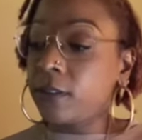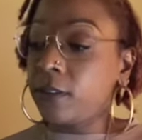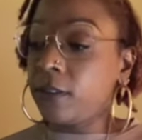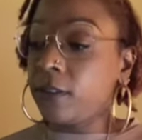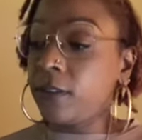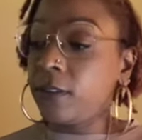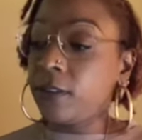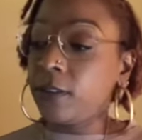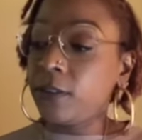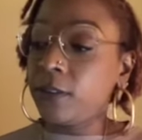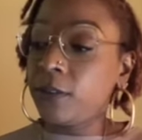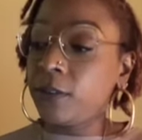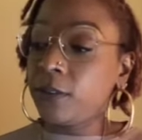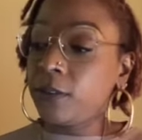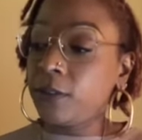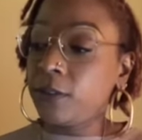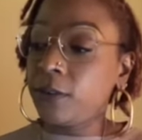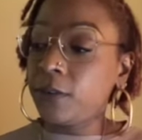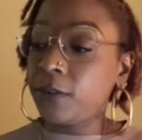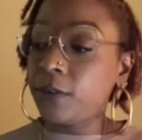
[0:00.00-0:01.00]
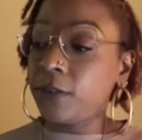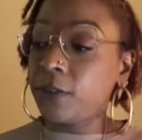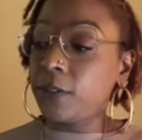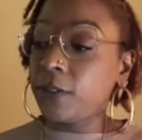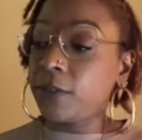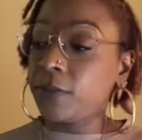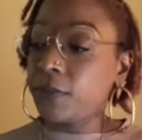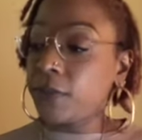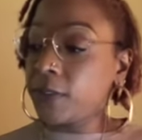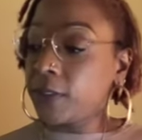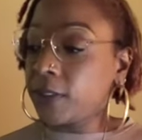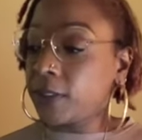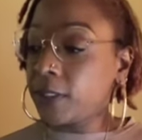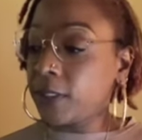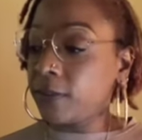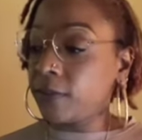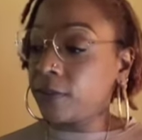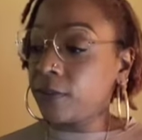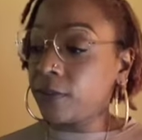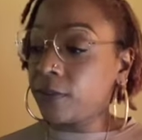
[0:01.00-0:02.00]
You don't feel
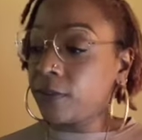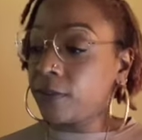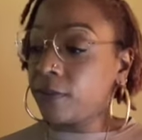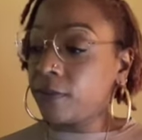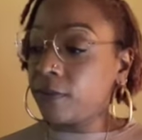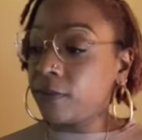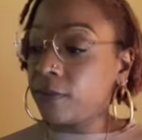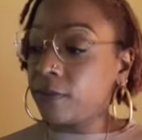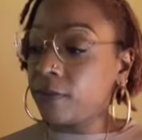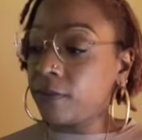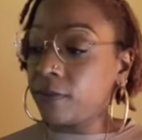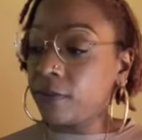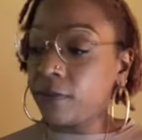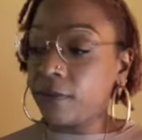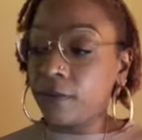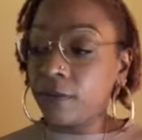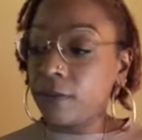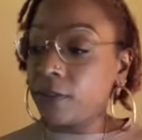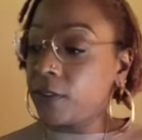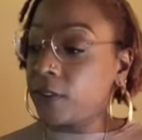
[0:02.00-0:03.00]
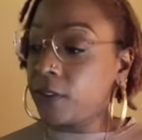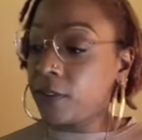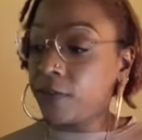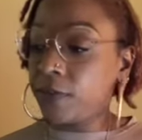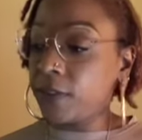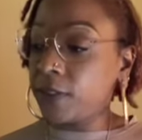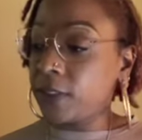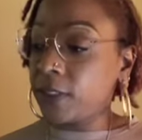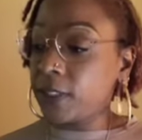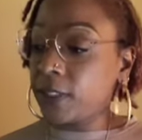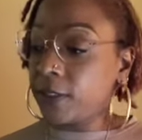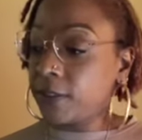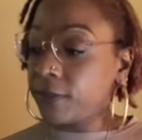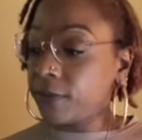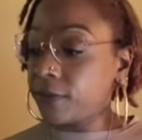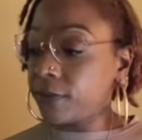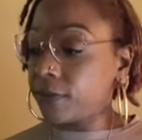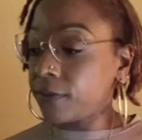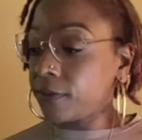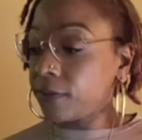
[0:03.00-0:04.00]
safe. You don't feel safe.
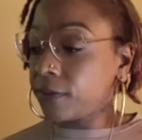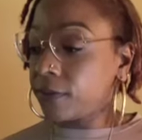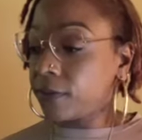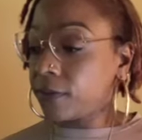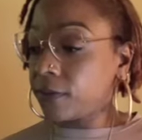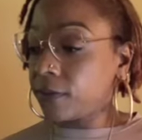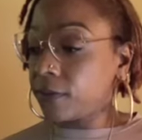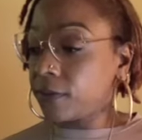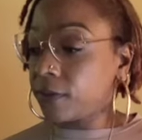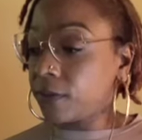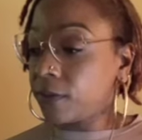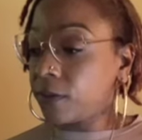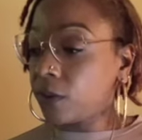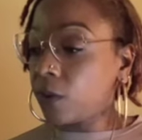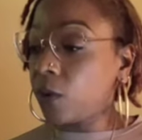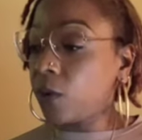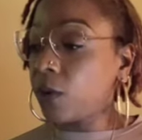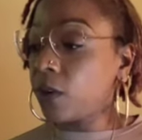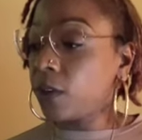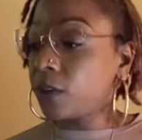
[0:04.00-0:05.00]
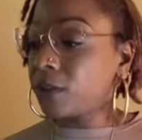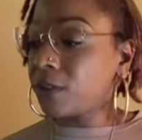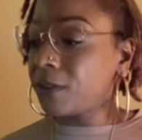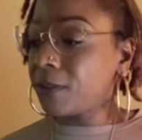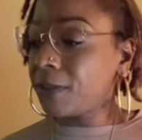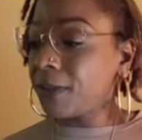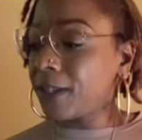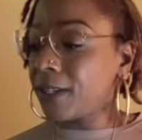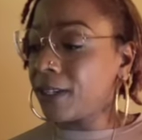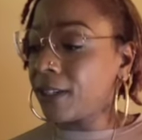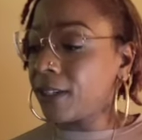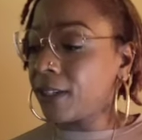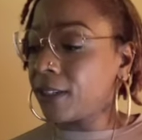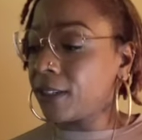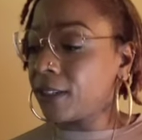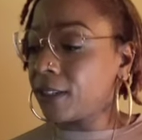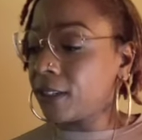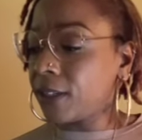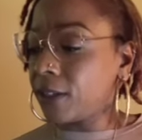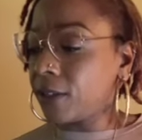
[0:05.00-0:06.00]
Or somebody didn't
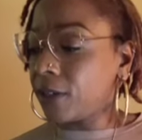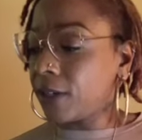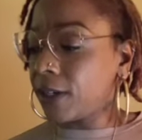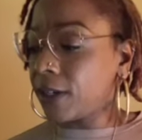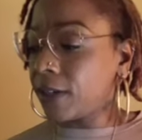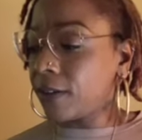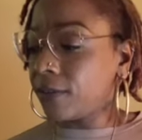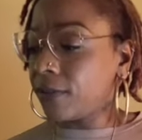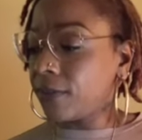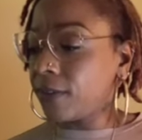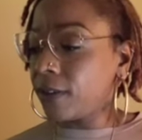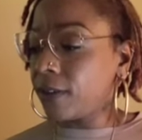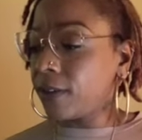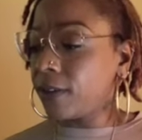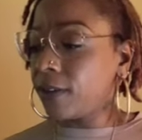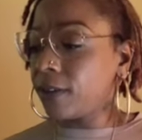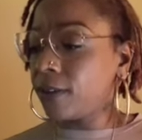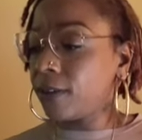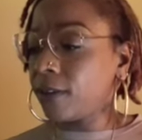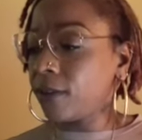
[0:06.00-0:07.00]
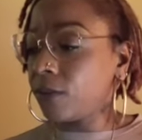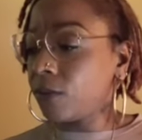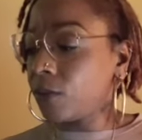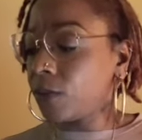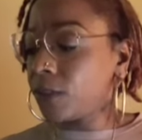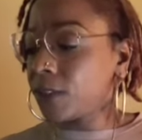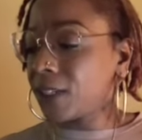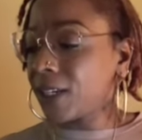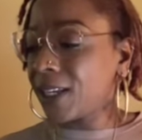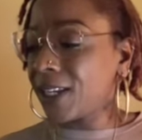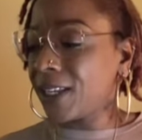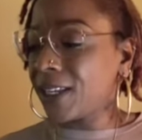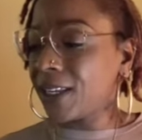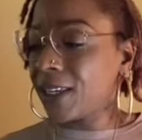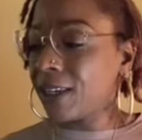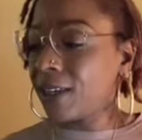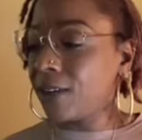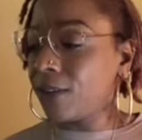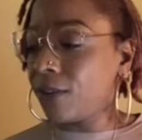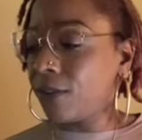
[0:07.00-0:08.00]
tell you how they feel, which kind of
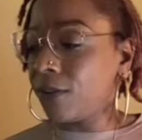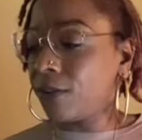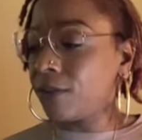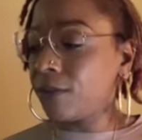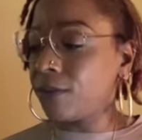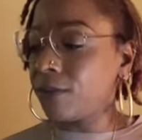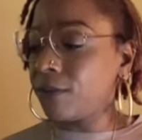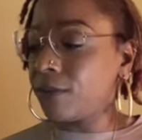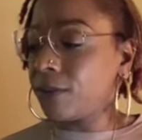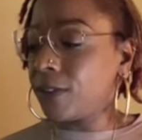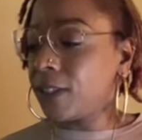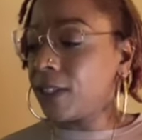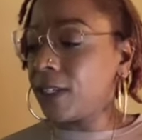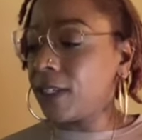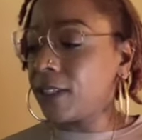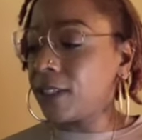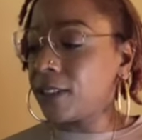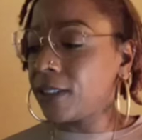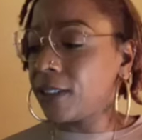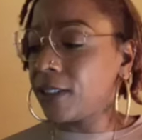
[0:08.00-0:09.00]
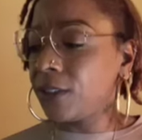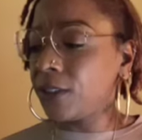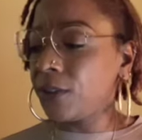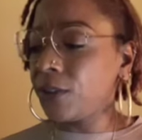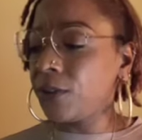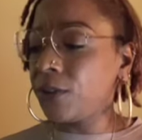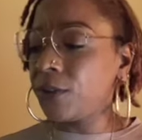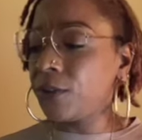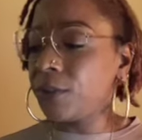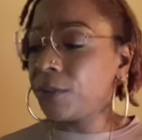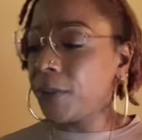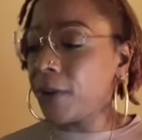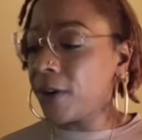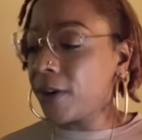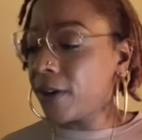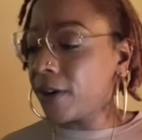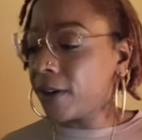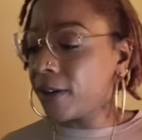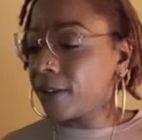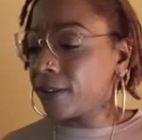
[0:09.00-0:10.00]
killed the getting to know you
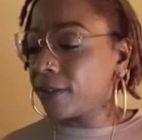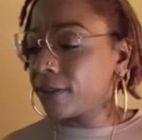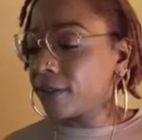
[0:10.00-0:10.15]
part.